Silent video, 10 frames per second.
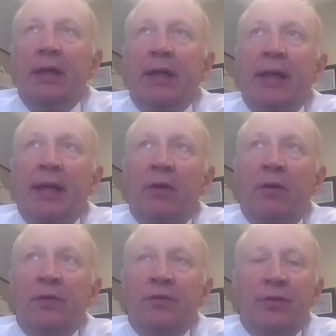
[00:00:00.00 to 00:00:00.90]
And
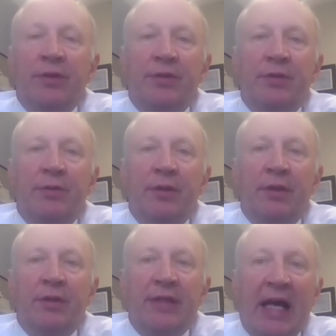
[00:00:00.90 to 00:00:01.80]
also
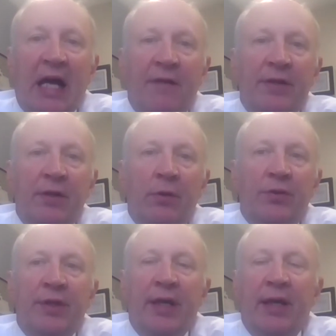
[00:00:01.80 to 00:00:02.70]
the staff at the
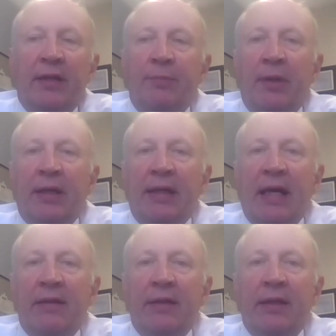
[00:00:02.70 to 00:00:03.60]
OTA, led by
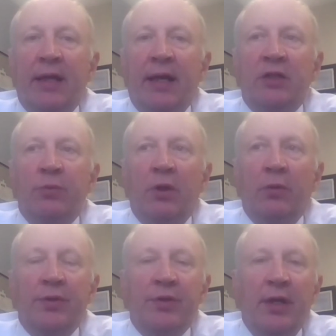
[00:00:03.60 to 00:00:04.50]
Kathleen
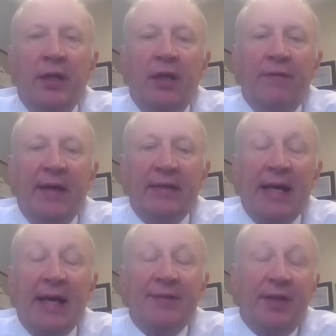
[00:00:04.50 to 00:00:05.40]
Caswell, was
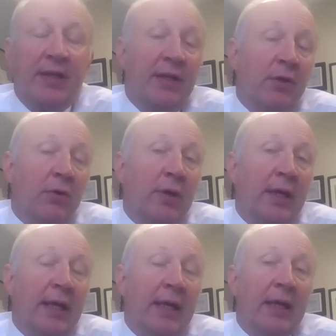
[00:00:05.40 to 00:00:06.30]
fantastic. And
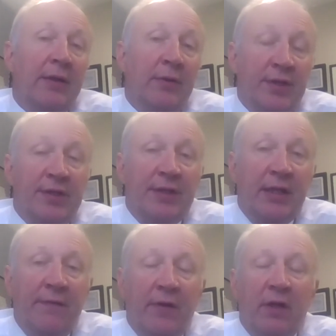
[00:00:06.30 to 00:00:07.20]
there's a
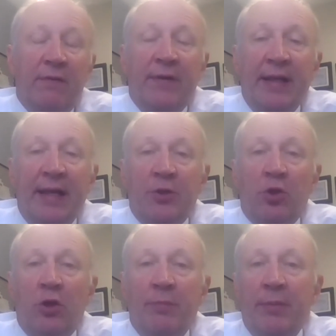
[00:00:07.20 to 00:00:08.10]
significant
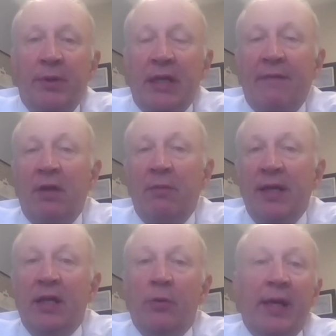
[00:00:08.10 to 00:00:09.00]
financial commitment to having a
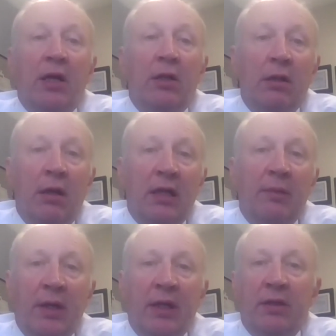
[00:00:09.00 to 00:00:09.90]
meeting. We had a lot
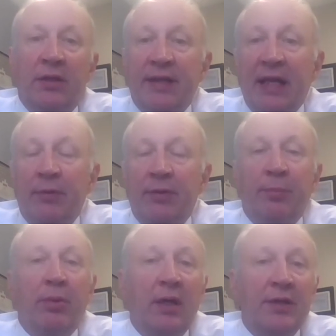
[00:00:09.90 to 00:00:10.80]
of money on the table in
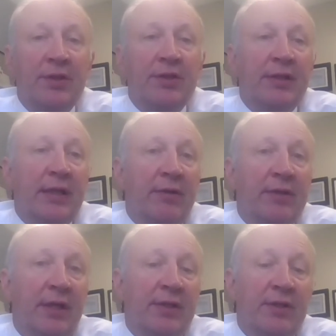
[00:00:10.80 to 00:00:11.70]
deposits and
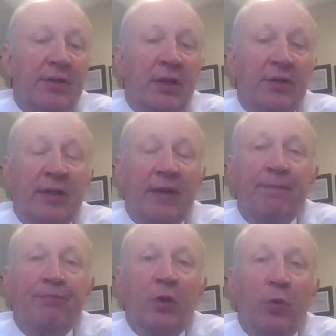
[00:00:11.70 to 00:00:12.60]
guarantees and such that
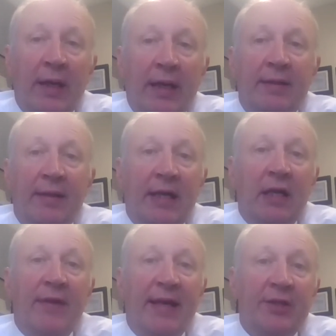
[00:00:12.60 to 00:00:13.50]
we had to
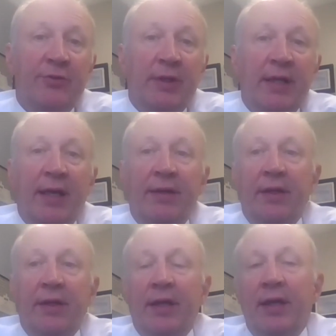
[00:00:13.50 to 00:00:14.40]
kind of extricate
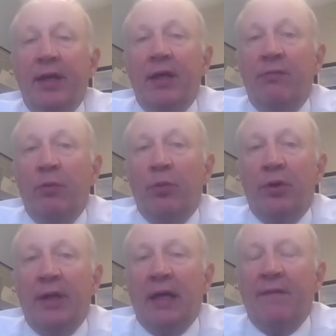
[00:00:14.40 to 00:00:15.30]
if we
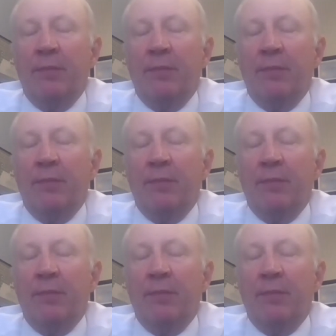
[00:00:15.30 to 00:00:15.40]
weren't going to have the